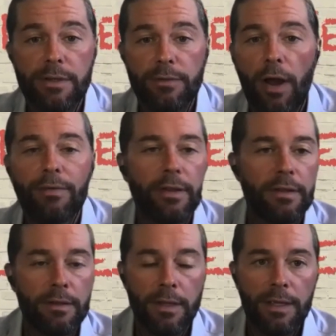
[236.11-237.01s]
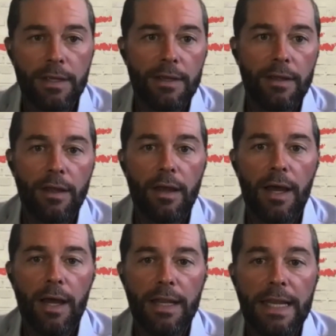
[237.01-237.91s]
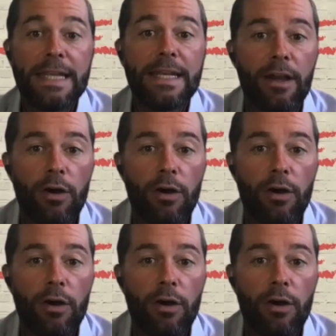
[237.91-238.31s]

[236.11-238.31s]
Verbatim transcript: So rather than leaning